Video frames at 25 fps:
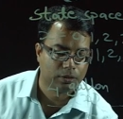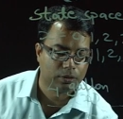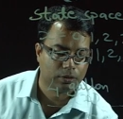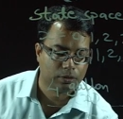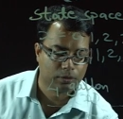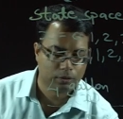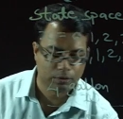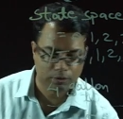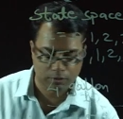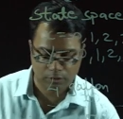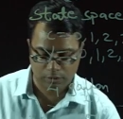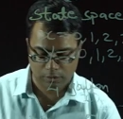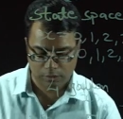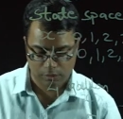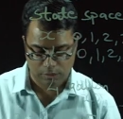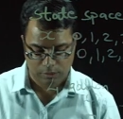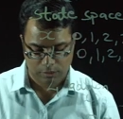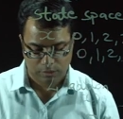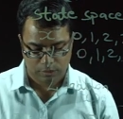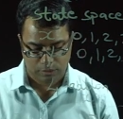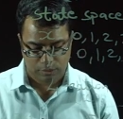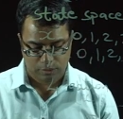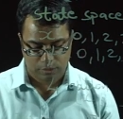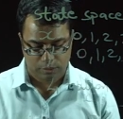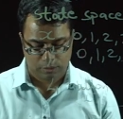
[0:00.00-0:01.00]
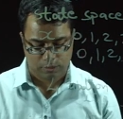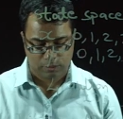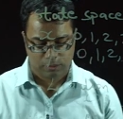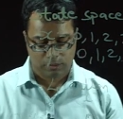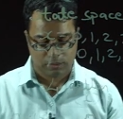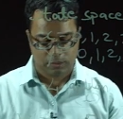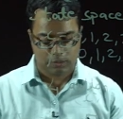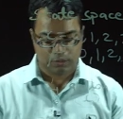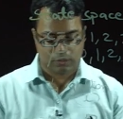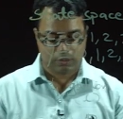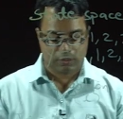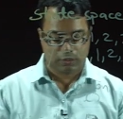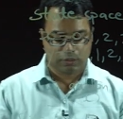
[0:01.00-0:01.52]

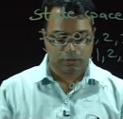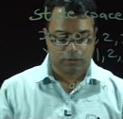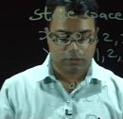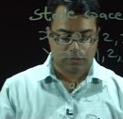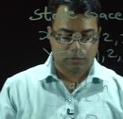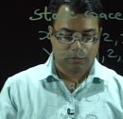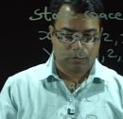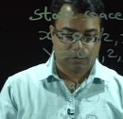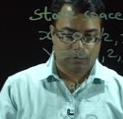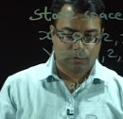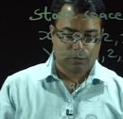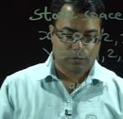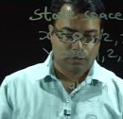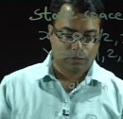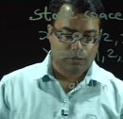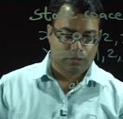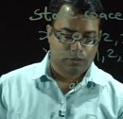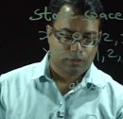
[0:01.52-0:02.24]
(no one is talking)